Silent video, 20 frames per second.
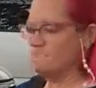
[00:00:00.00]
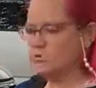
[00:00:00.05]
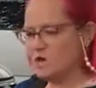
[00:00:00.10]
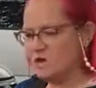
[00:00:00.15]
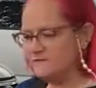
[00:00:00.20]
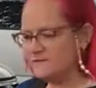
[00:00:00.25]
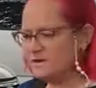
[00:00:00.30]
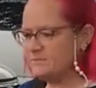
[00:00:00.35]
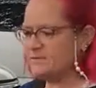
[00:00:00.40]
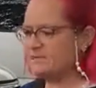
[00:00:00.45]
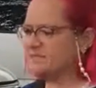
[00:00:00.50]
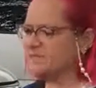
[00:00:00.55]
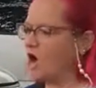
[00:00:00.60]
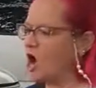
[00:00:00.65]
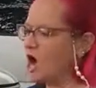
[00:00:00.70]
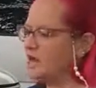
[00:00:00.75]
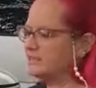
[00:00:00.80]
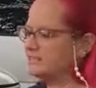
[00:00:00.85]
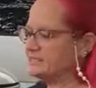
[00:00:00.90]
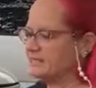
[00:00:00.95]
Movie was
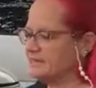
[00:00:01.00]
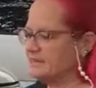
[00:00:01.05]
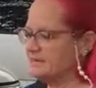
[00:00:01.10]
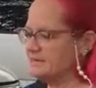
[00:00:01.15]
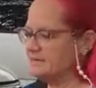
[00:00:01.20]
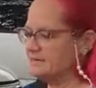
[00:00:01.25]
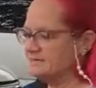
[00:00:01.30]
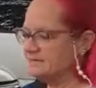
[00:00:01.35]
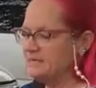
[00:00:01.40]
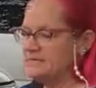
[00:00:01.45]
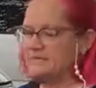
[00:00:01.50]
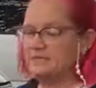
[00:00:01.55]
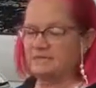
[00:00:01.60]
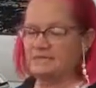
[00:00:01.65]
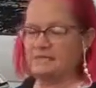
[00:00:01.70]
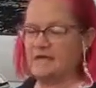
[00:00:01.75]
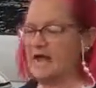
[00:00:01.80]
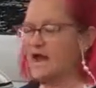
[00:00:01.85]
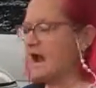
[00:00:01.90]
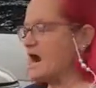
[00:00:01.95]
awesome. The